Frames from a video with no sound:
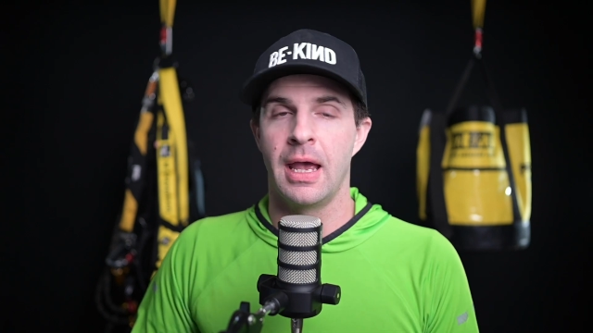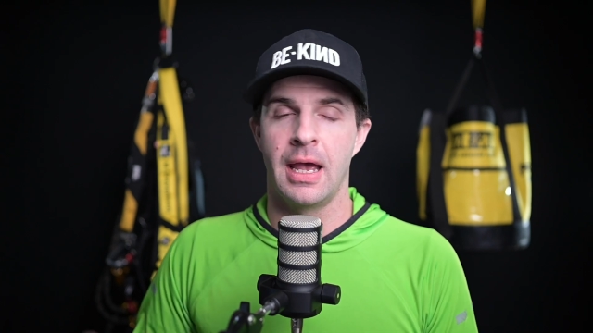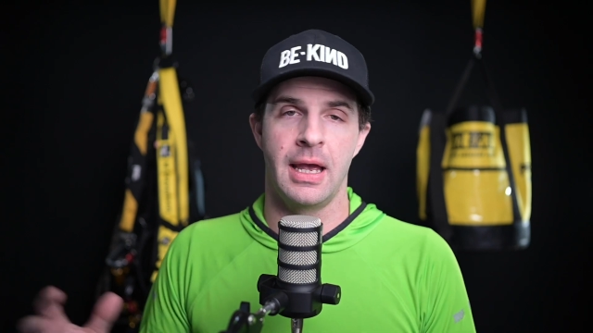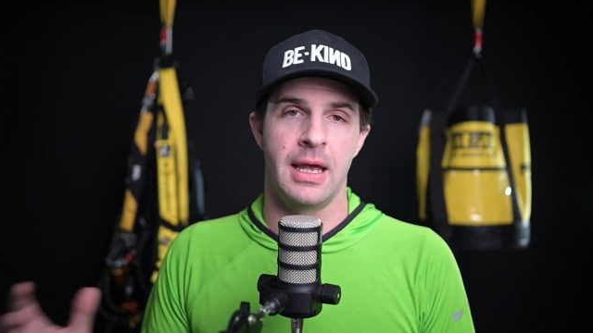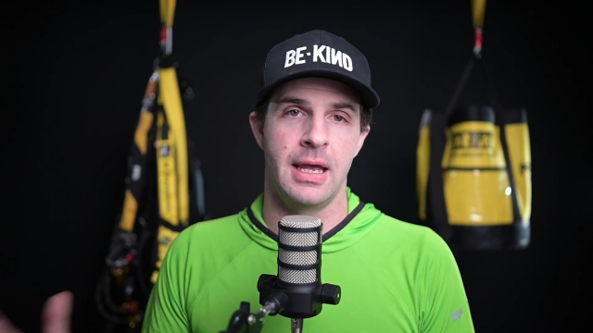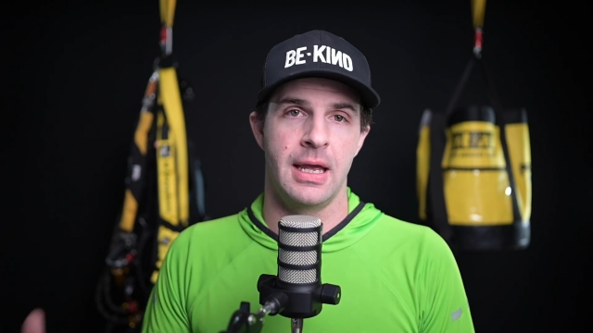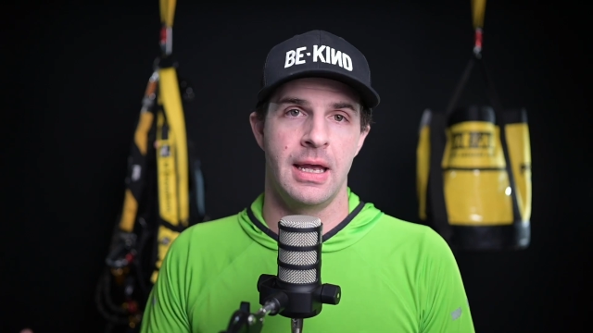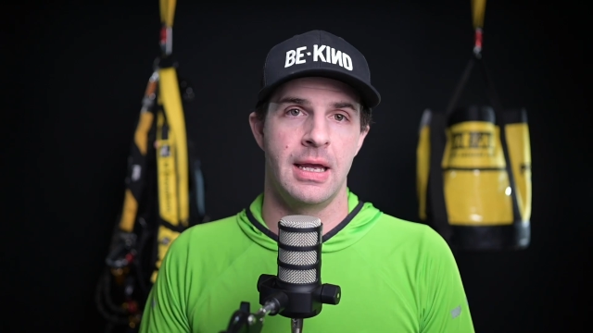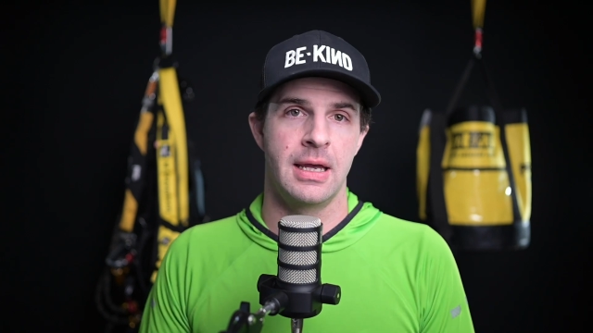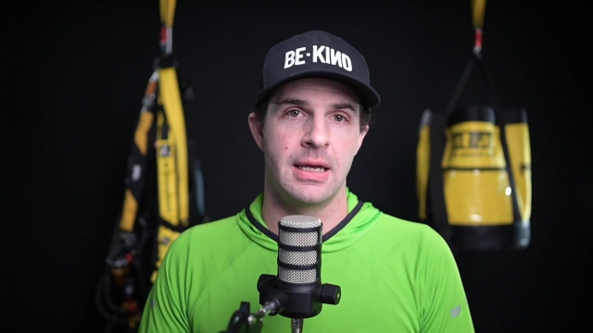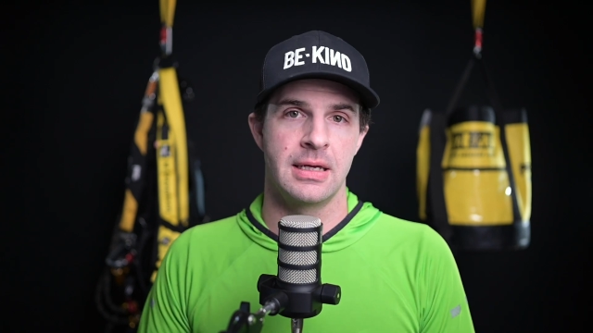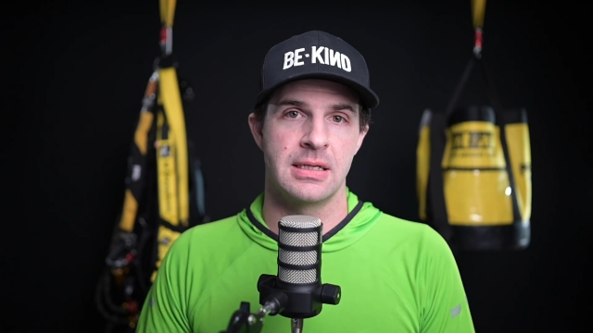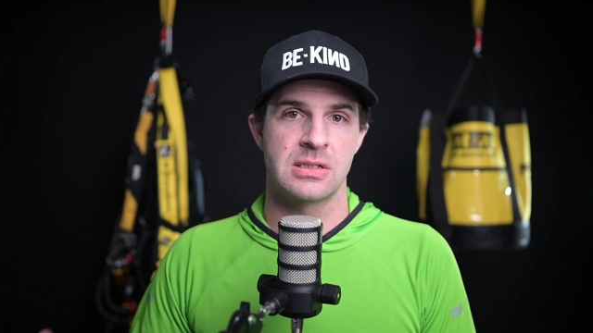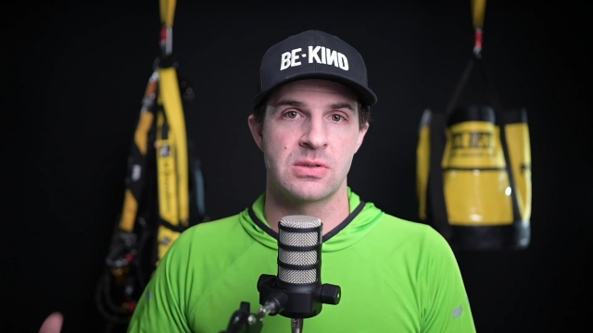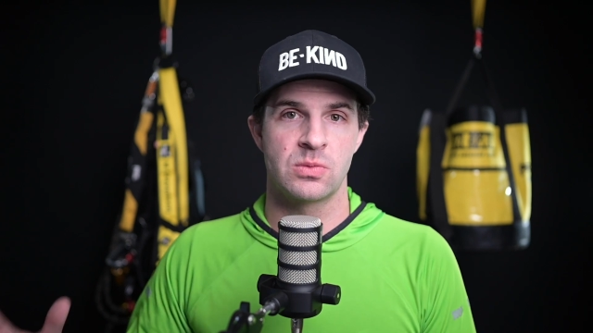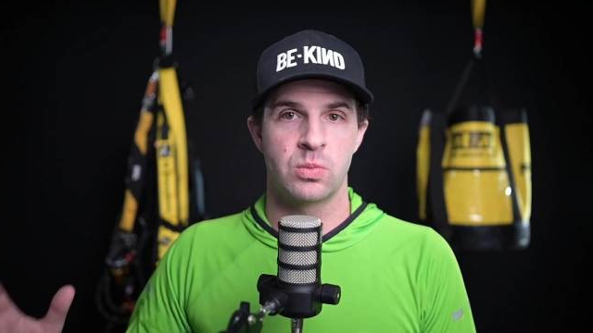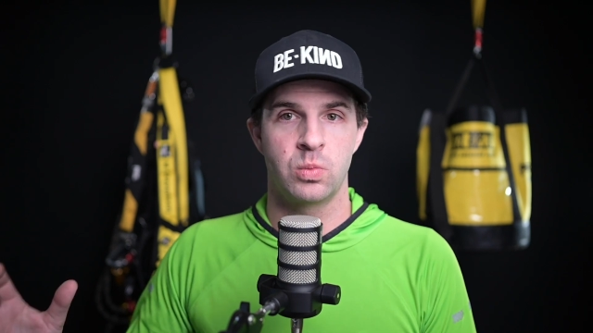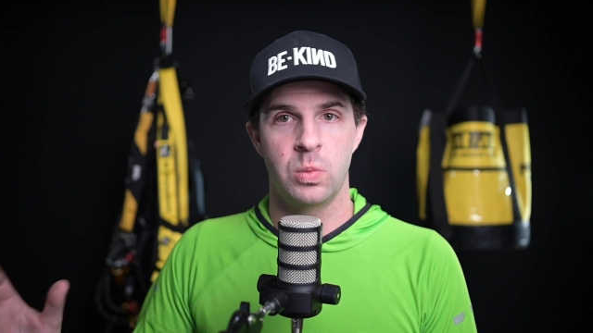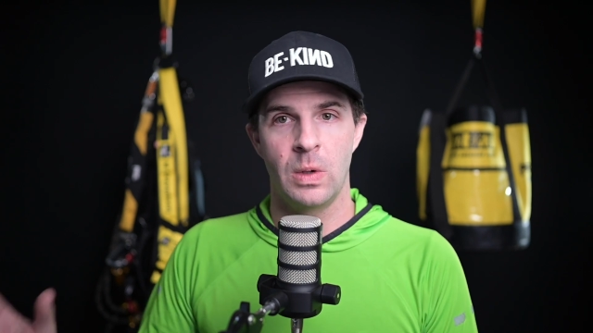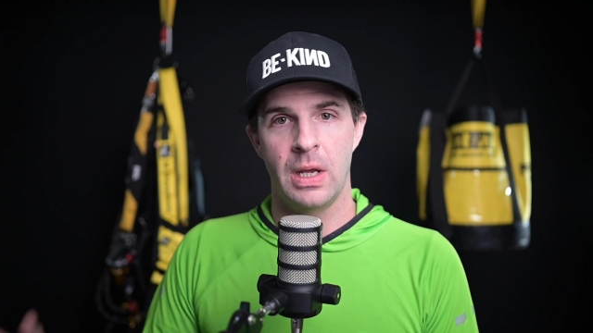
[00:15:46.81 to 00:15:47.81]

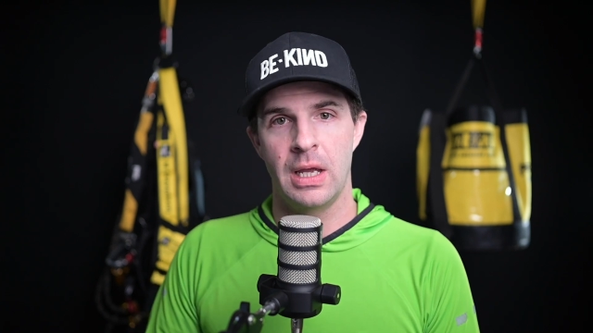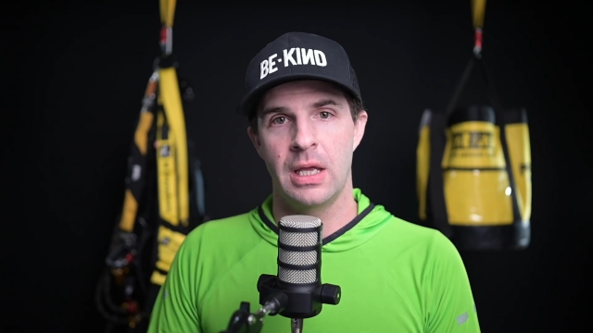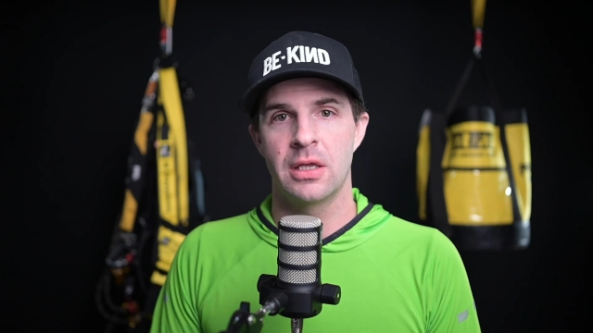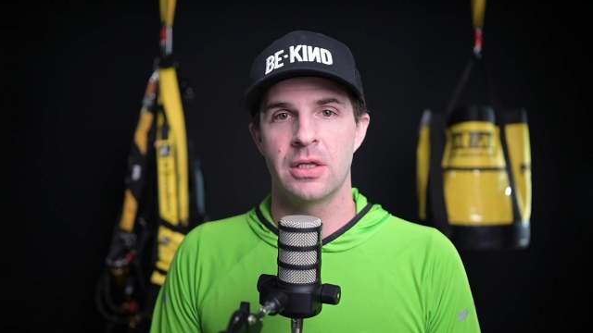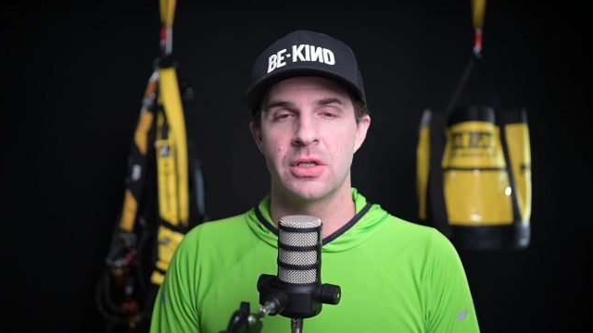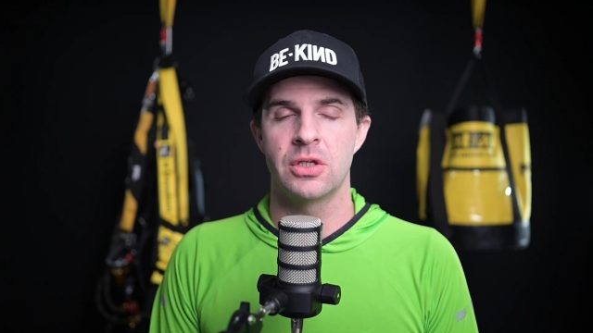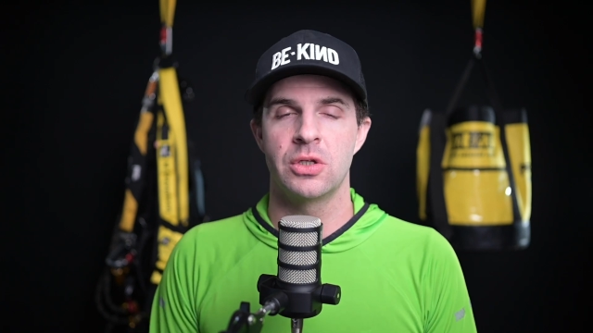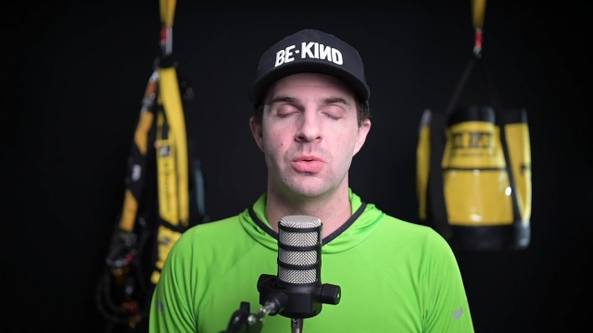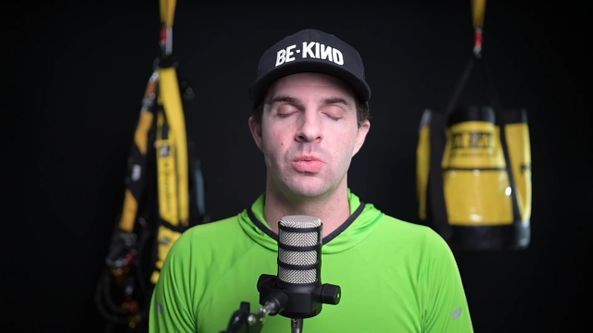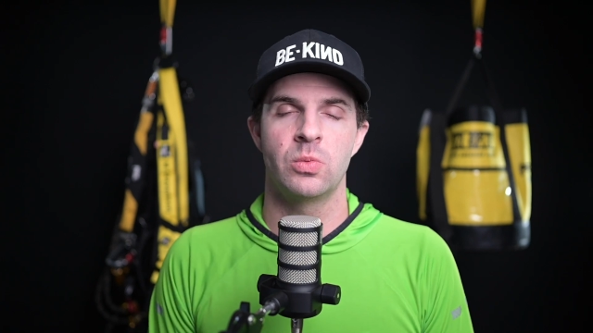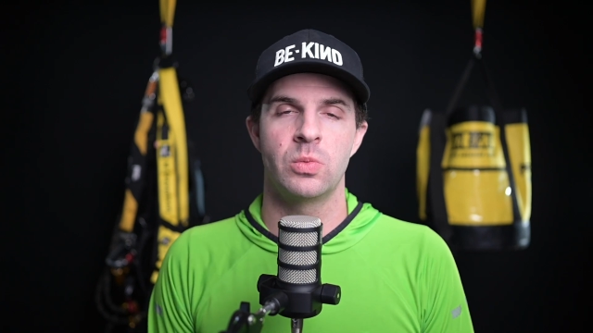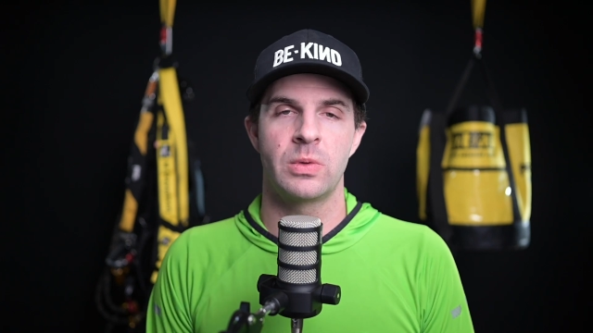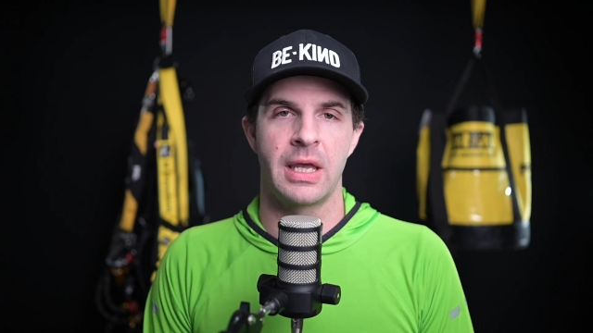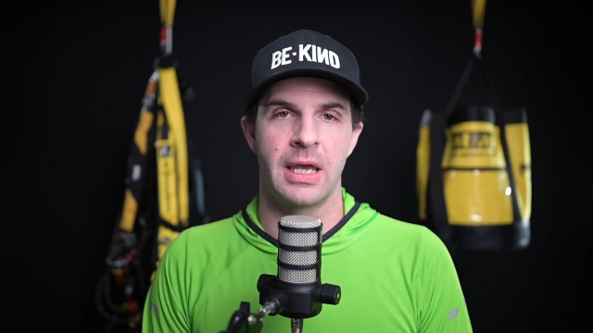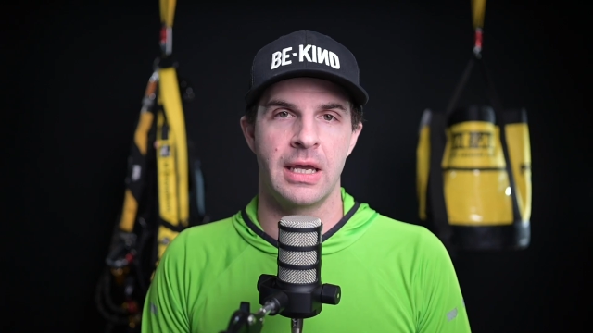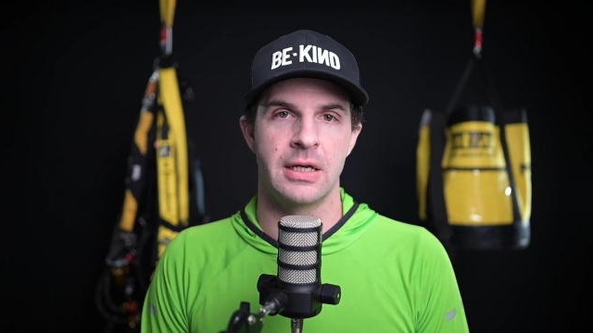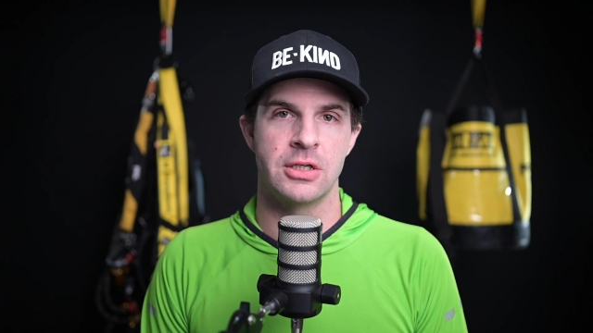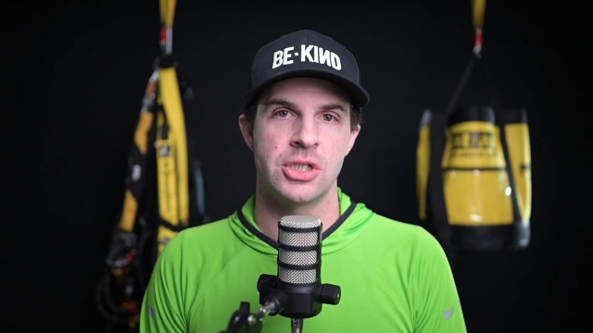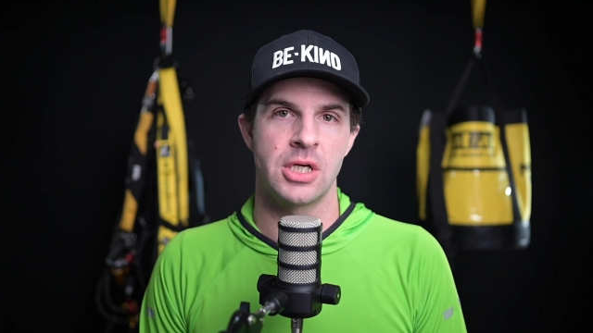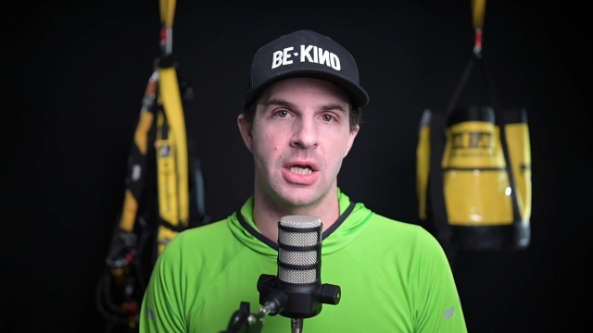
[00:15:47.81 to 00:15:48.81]
As well, you
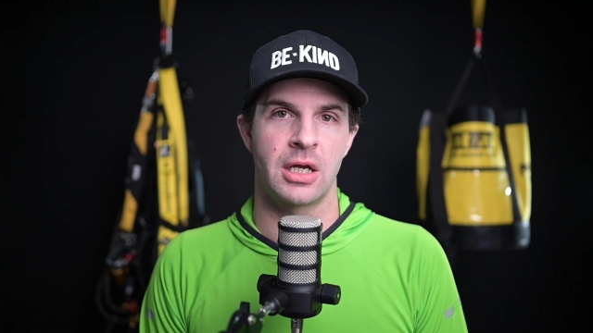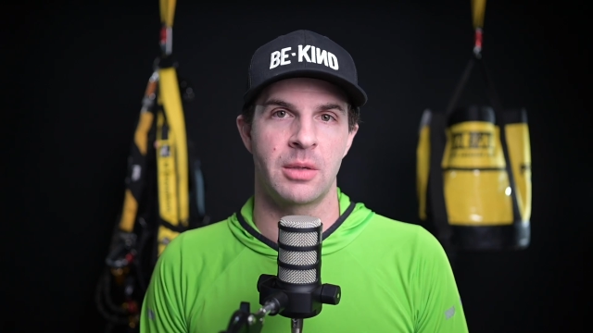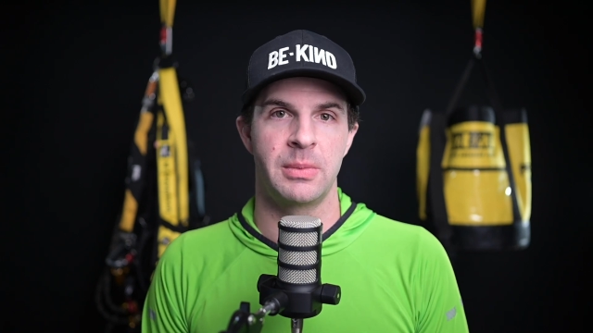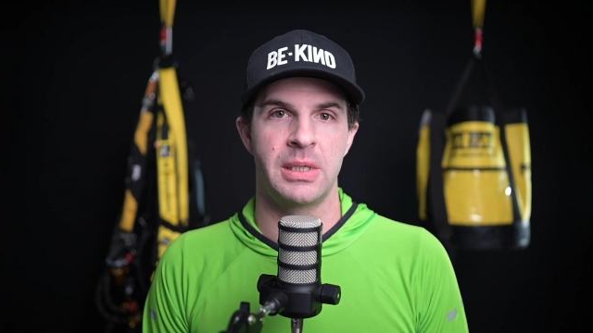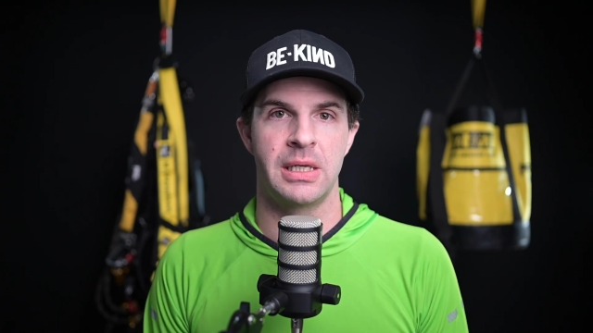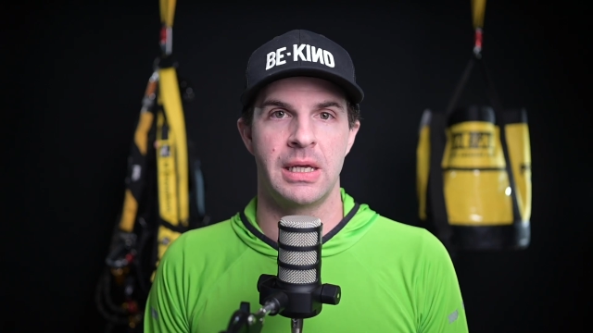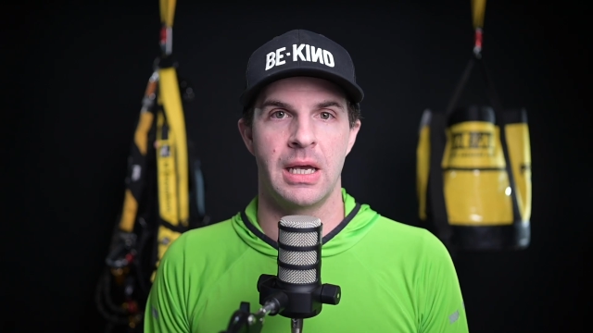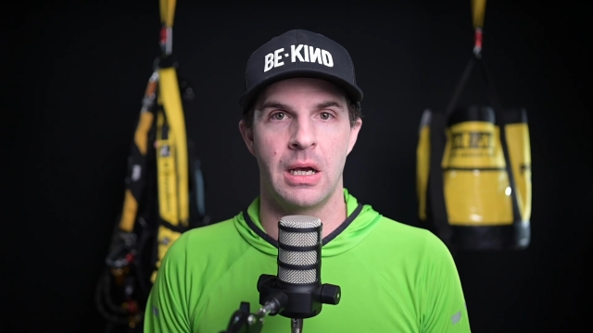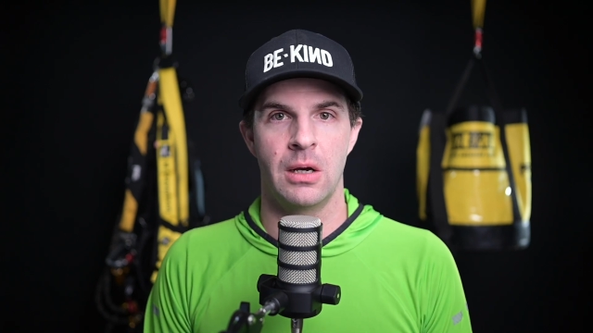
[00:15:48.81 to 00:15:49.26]
can check me